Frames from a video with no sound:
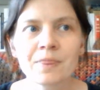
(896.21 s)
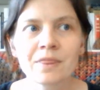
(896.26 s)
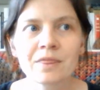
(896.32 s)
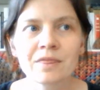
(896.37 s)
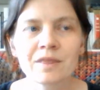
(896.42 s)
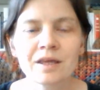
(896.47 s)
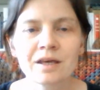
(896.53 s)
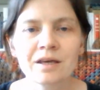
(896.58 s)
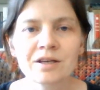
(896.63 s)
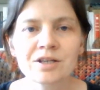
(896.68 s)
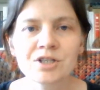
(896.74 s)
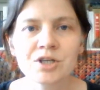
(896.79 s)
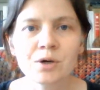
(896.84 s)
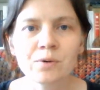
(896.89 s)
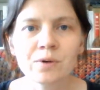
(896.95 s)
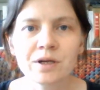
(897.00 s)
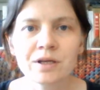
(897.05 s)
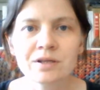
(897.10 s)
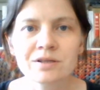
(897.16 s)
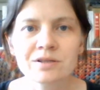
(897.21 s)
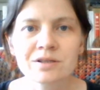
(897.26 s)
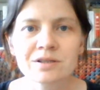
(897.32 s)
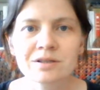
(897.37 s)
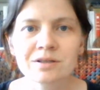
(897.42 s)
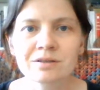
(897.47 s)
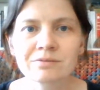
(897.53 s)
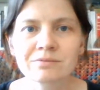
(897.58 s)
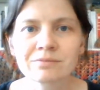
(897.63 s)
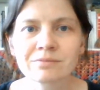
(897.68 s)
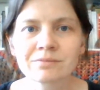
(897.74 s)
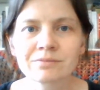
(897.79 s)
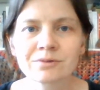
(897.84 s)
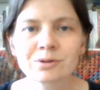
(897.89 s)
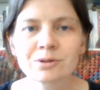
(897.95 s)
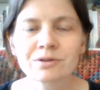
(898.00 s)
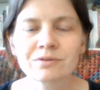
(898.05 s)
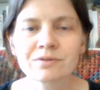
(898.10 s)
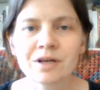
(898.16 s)
the joeys
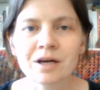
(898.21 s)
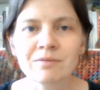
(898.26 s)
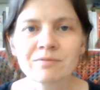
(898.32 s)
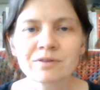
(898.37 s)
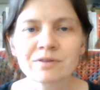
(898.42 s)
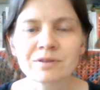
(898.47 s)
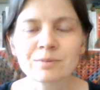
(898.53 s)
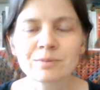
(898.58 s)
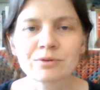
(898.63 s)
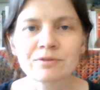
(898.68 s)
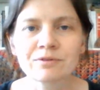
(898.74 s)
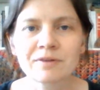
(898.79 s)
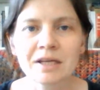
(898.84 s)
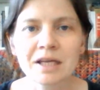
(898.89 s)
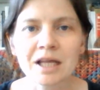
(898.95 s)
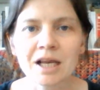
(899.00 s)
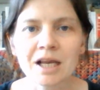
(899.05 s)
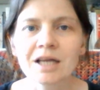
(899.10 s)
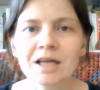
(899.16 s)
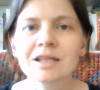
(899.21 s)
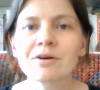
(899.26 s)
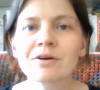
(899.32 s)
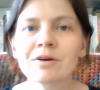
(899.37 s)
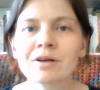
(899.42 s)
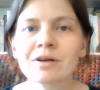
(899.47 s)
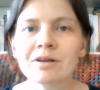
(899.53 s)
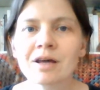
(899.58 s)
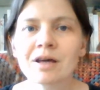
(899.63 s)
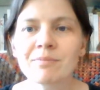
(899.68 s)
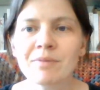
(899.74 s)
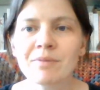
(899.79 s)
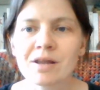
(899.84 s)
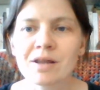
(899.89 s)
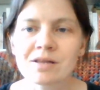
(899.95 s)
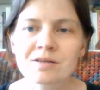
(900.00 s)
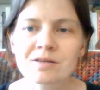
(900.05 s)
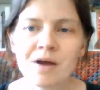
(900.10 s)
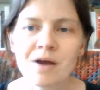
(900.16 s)
sort of comfortable, feeling like they're in their mother's
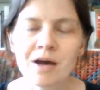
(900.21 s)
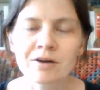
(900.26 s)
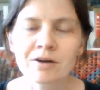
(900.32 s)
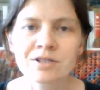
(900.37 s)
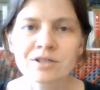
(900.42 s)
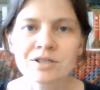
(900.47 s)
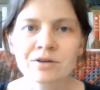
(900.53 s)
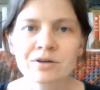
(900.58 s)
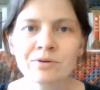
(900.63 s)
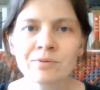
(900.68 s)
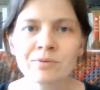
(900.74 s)
pouch still.